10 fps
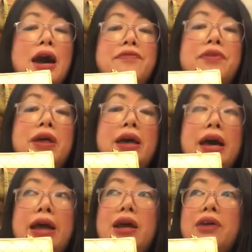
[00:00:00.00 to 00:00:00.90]
I've
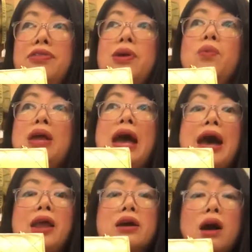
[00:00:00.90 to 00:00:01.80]
and I think we
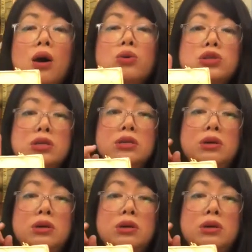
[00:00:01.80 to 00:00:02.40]
had a gold